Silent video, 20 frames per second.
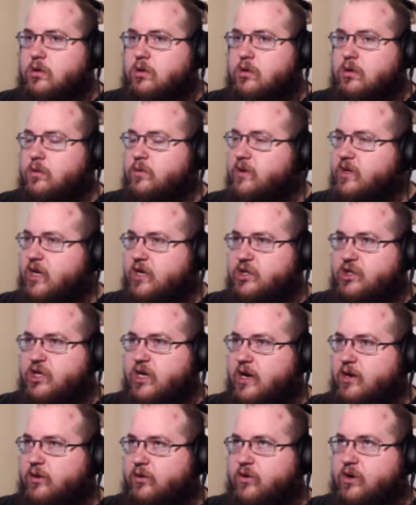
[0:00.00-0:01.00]
The way that
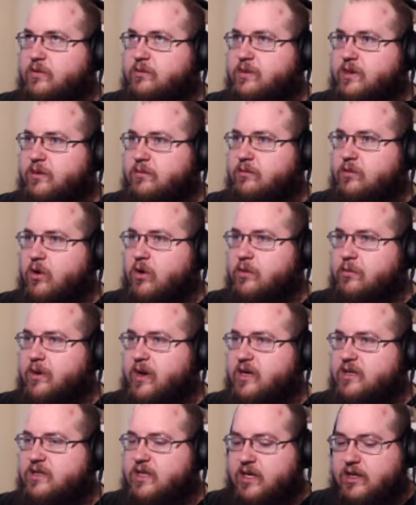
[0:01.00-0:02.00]
shadow creeped in going
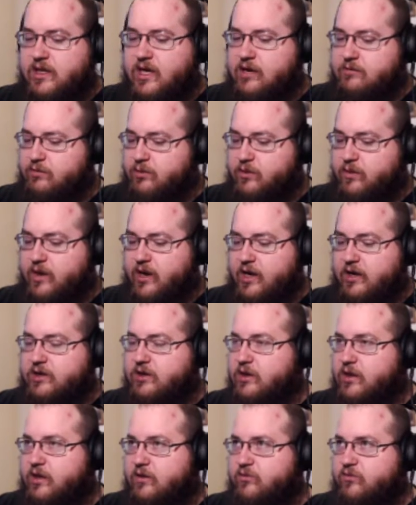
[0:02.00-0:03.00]
past that light buoy
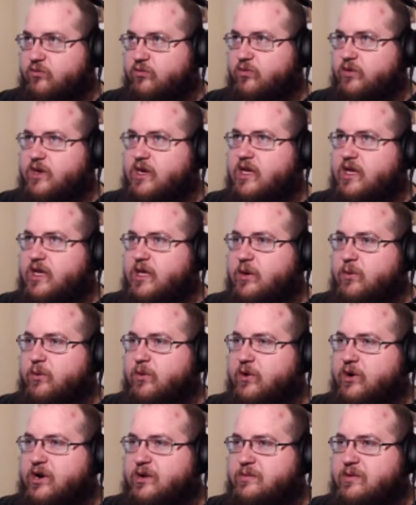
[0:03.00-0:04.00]
actually like really
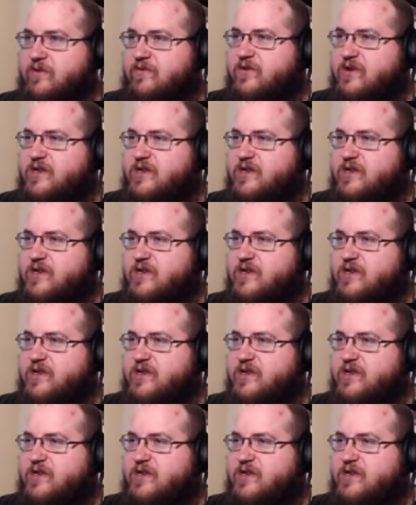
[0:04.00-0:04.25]
worried me for a